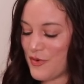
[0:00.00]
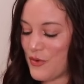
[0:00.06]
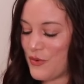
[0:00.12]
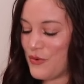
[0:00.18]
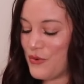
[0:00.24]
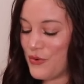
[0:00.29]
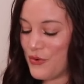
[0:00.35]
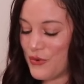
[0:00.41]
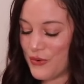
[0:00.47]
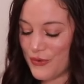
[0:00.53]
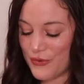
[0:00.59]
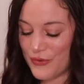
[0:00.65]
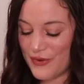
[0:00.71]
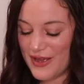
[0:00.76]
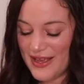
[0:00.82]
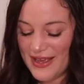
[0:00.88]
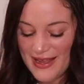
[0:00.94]

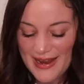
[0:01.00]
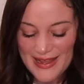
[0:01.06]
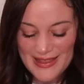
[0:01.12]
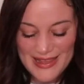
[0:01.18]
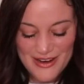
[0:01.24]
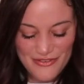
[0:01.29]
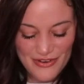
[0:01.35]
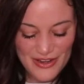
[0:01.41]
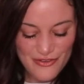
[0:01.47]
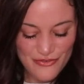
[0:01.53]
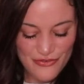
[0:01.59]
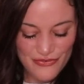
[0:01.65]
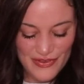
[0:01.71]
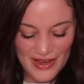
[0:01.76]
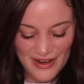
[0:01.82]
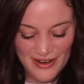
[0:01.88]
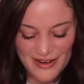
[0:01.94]
ooh, and they write
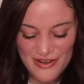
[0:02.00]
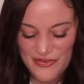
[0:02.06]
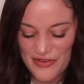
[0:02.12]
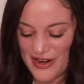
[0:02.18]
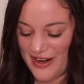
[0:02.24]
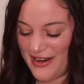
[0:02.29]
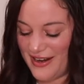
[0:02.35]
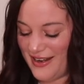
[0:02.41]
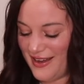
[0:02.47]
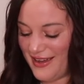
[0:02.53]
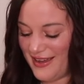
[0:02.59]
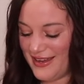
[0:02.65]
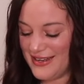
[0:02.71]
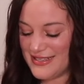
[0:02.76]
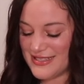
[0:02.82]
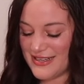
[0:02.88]
very, very nice.